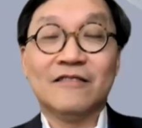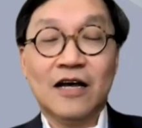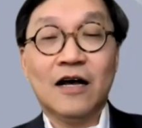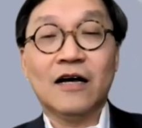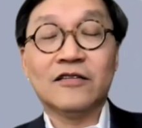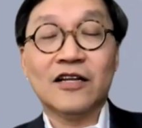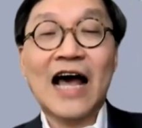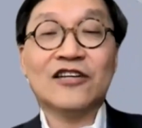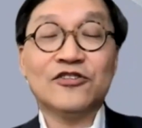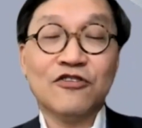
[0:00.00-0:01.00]
The
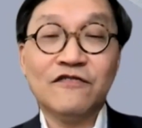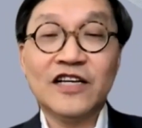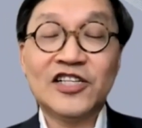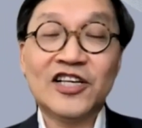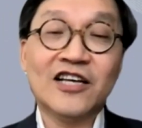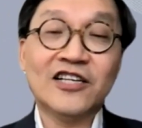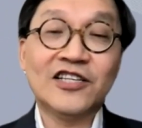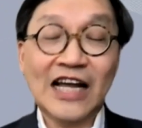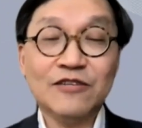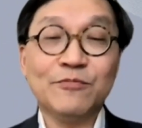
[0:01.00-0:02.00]
last survey says
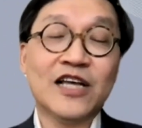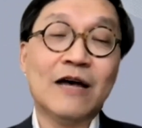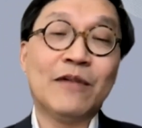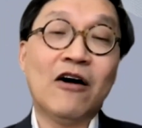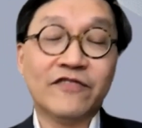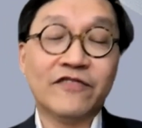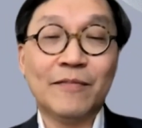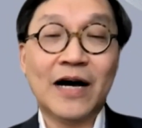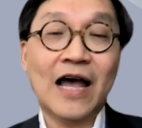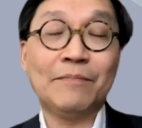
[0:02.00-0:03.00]
90% of them
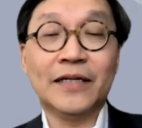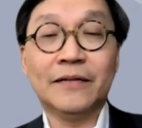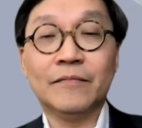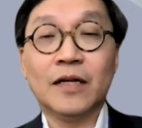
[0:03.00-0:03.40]
are happy.